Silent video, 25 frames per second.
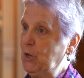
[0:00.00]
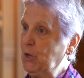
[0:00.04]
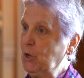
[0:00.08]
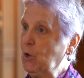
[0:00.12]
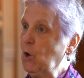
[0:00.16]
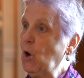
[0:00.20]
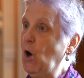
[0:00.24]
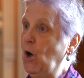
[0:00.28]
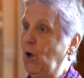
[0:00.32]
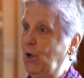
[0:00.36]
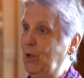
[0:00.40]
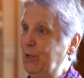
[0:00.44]
a
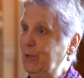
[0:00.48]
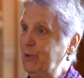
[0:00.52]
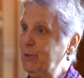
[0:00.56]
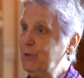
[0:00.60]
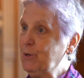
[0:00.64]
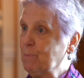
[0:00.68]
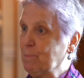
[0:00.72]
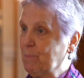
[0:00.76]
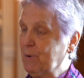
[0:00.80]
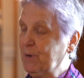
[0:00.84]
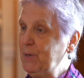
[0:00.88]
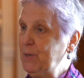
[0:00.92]
call
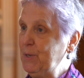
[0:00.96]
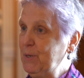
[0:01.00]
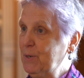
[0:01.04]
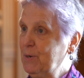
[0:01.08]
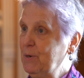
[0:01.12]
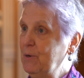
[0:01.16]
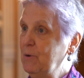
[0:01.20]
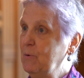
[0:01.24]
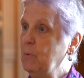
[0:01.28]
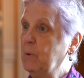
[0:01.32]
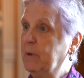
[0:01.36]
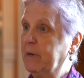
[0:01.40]
to
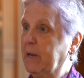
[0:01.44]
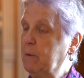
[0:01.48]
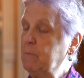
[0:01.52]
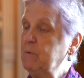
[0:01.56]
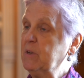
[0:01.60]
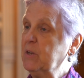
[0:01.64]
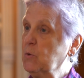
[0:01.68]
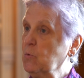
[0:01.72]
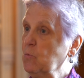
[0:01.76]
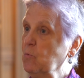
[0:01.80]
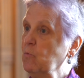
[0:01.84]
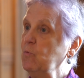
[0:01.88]
priesthood when I
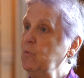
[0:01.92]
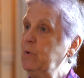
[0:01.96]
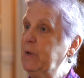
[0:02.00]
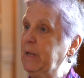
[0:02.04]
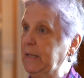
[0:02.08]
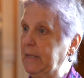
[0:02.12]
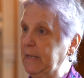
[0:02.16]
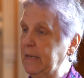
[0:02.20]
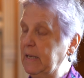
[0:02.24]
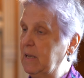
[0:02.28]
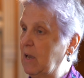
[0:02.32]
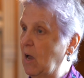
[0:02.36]
was
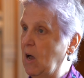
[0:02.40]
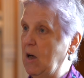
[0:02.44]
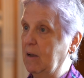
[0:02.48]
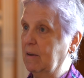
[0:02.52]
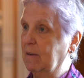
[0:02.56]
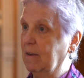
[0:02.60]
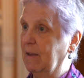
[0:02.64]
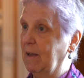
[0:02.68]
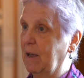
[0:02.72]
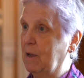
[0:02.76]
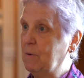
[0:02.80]
really young.